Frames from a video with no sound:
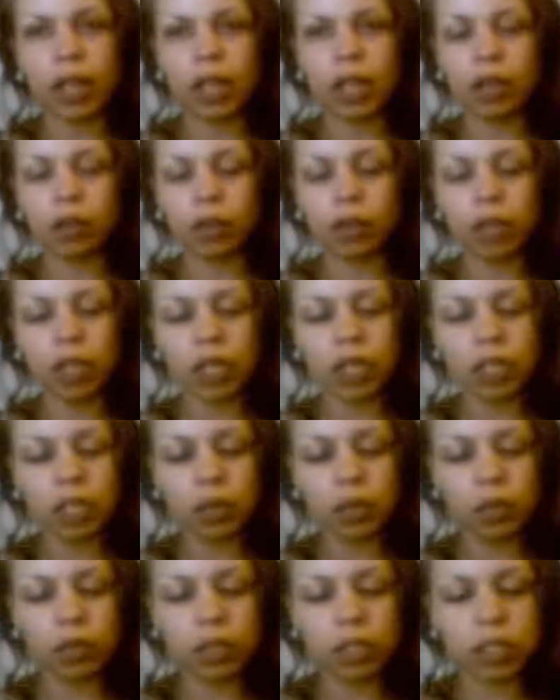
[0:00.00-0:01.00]
And what they
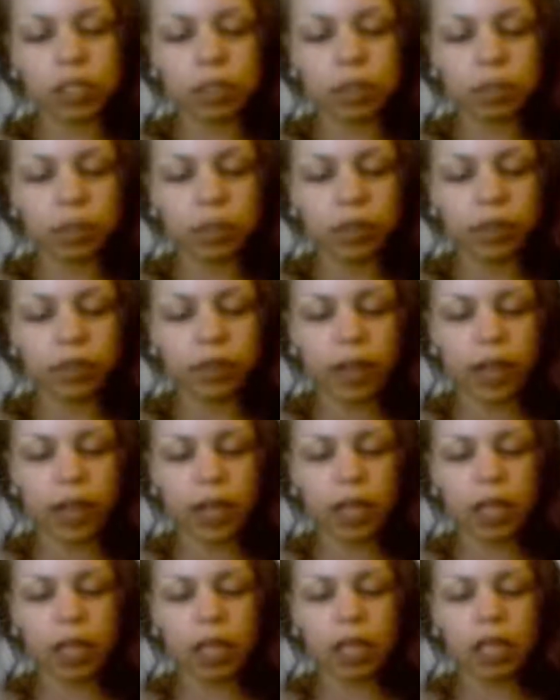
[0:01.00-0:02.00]
did was
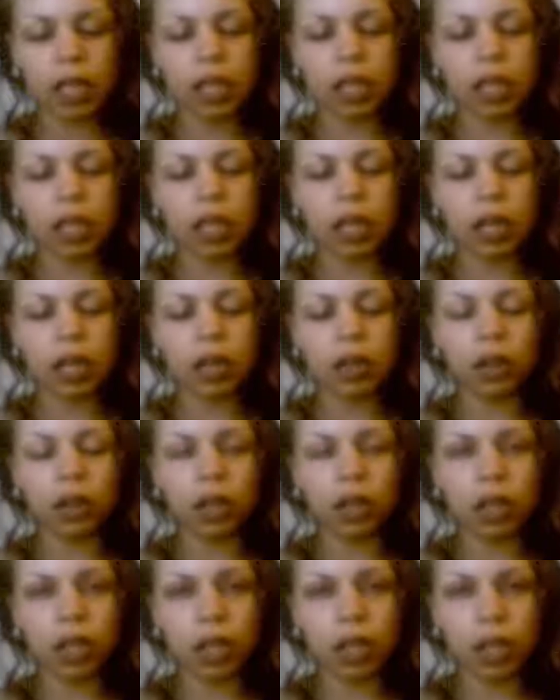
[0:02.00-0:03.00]
simplify
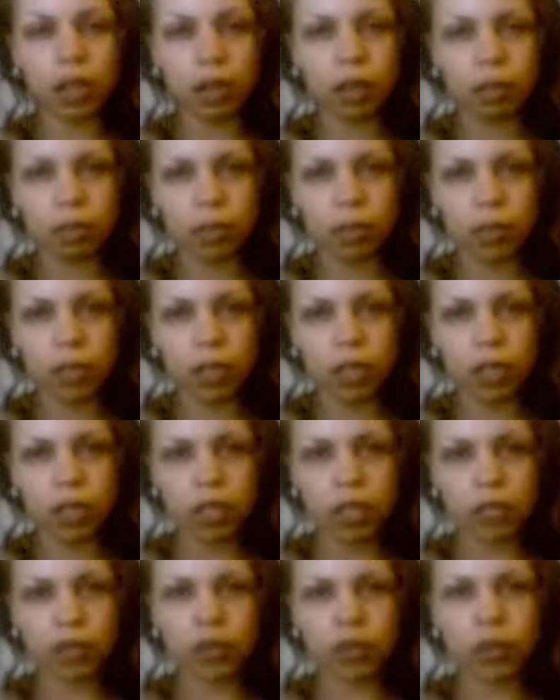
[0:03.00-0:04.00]
Elohim
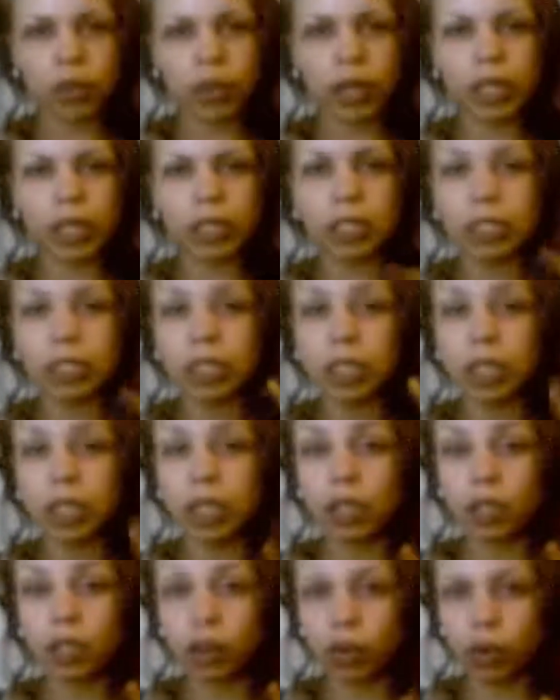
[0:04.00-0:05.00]
to a
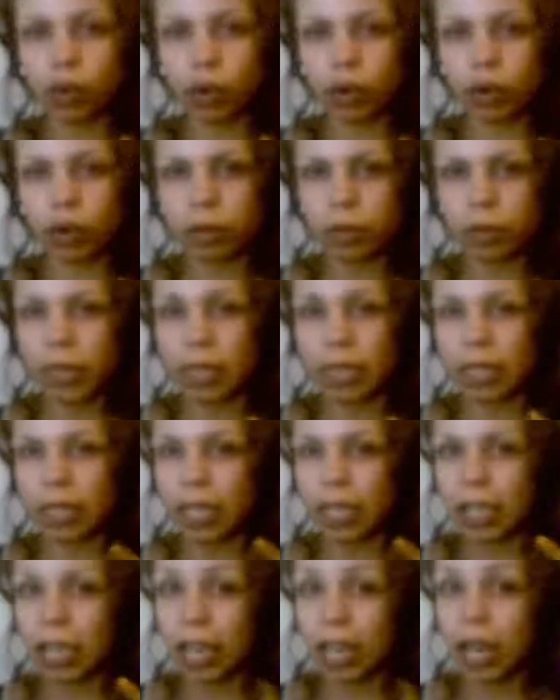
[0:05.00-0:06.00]
singular word
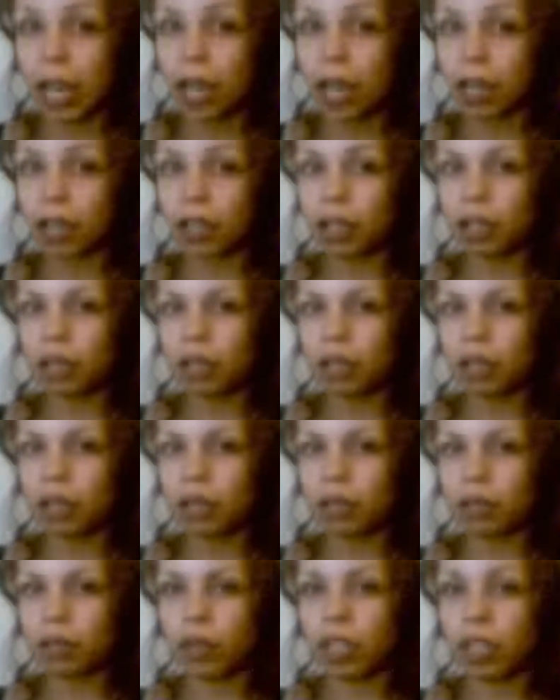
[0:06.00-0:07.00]
meaning God,
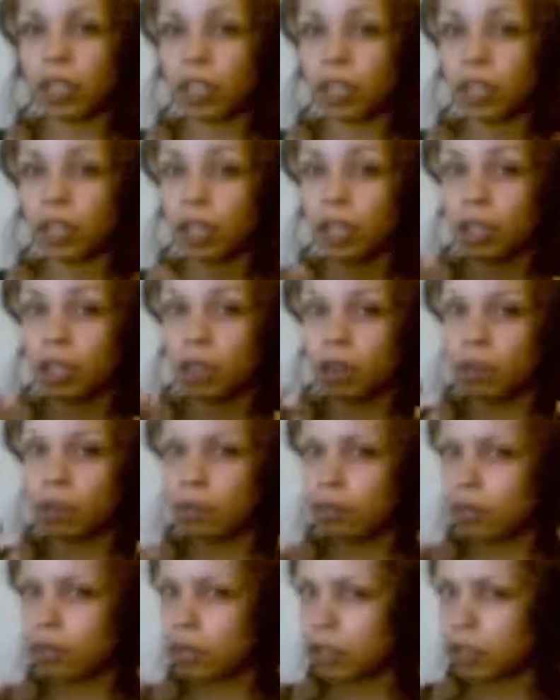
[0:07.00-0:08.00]
meaning
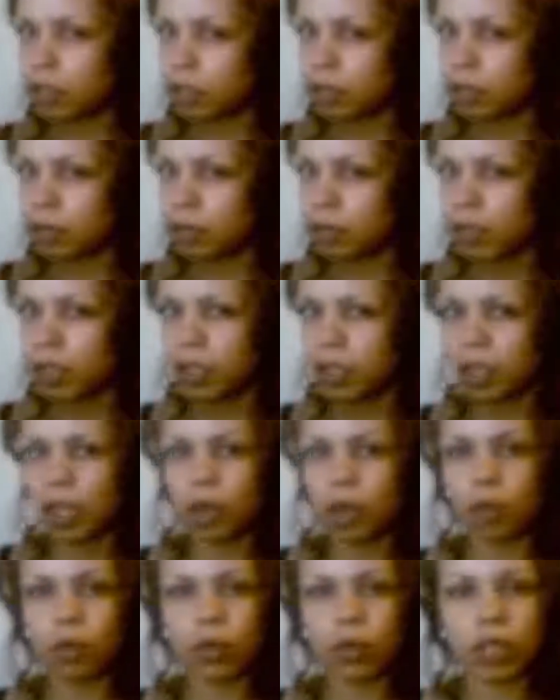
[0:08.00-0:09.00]
something
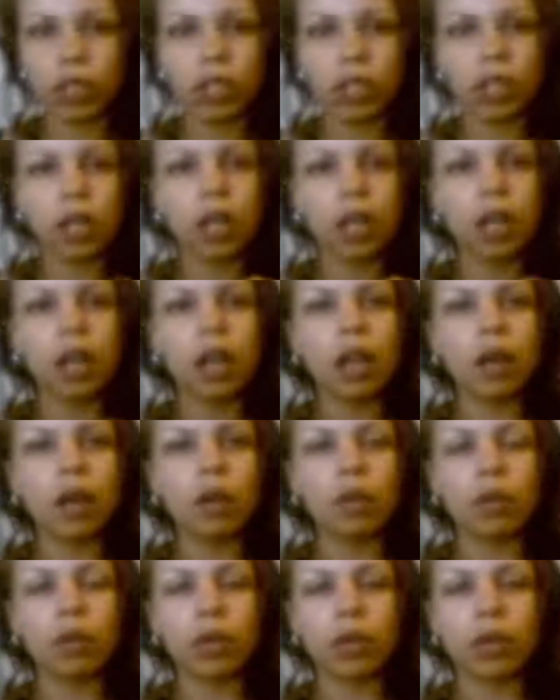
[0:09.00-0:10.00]
that we
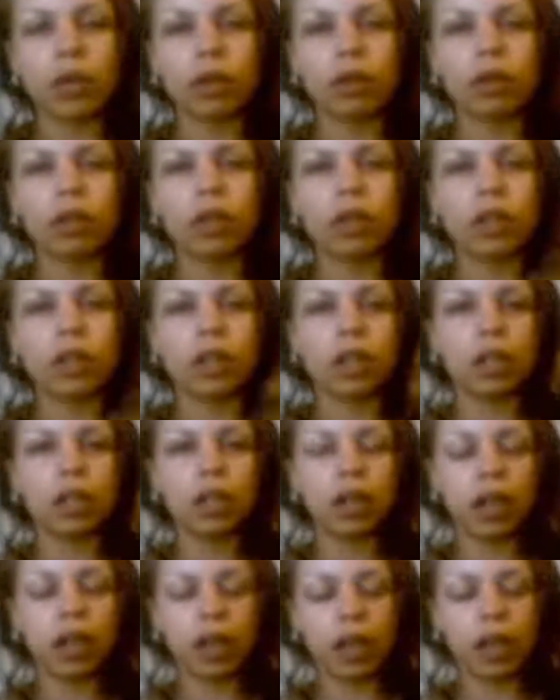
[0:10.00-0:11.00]
will
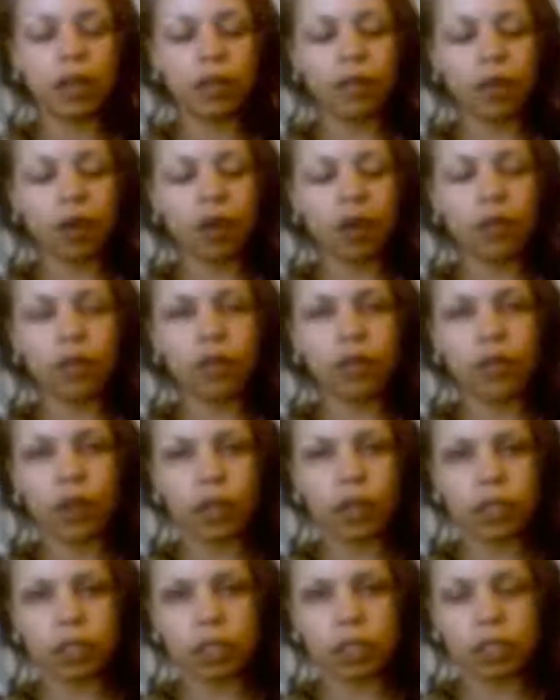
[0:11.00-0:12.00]
have over
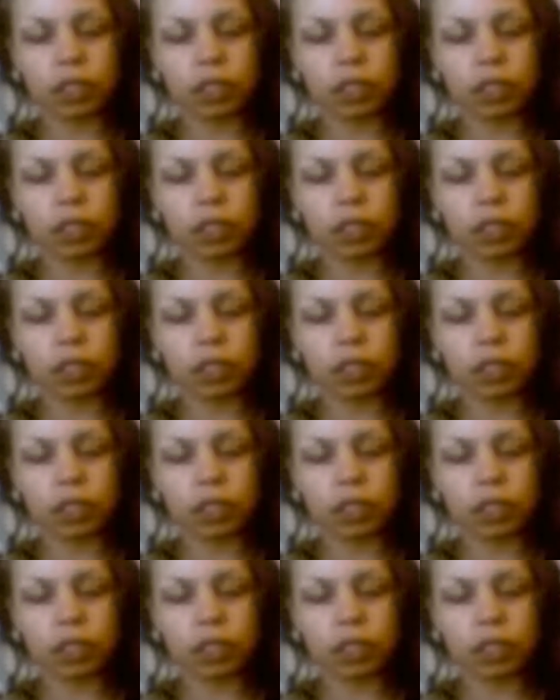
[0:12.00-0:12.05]
us,